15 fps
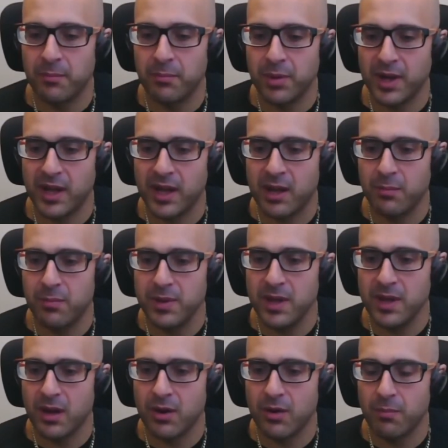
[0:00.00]
it could be
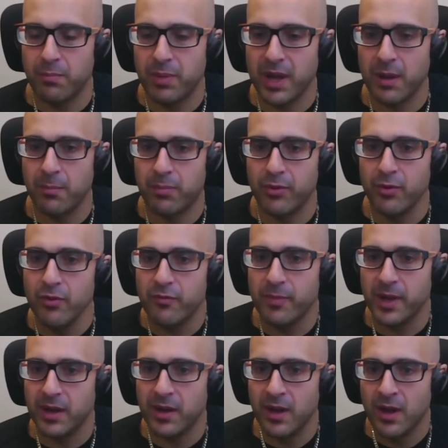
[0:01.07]
a big
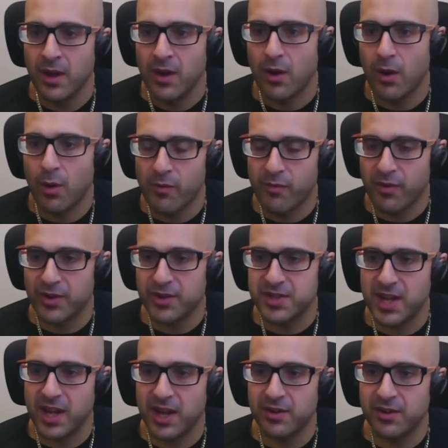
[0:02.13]
improvement over
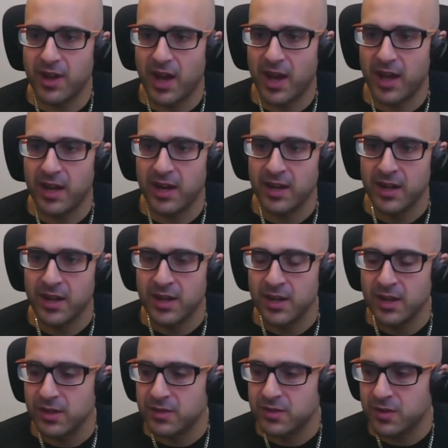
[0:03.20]
standard diet.
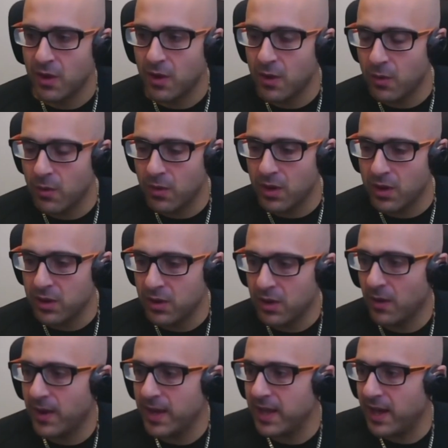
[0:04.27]
So,
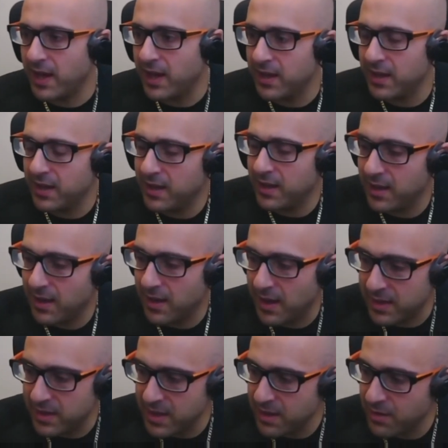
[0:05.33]
I
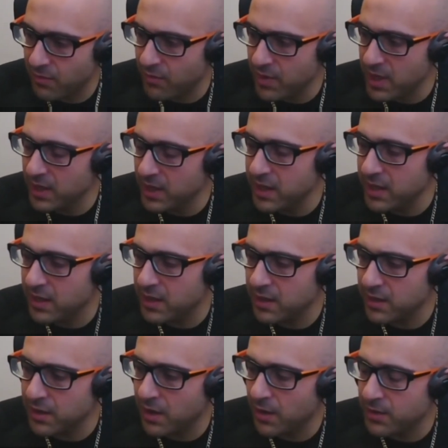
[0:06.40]
think really,
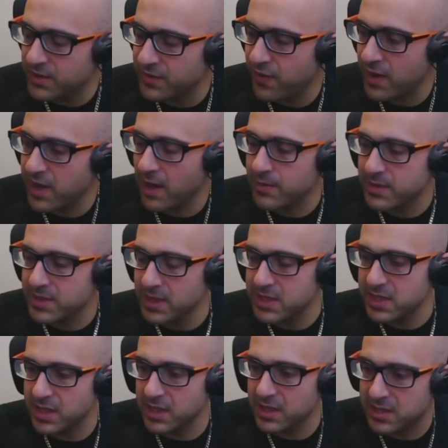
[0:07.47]
it's funny. I was
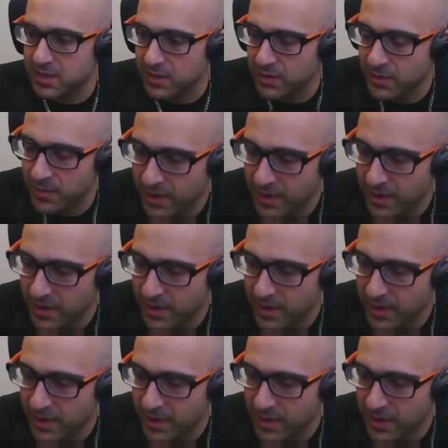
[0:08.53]
listening to